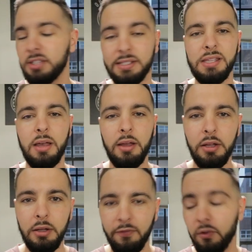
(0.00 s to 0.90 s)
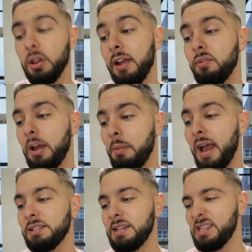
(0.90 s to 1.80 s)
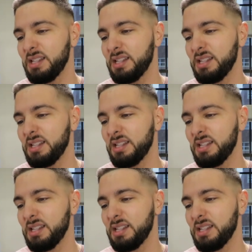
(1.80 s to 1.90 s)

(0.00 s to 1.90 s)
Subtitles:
That's the for lifetime access.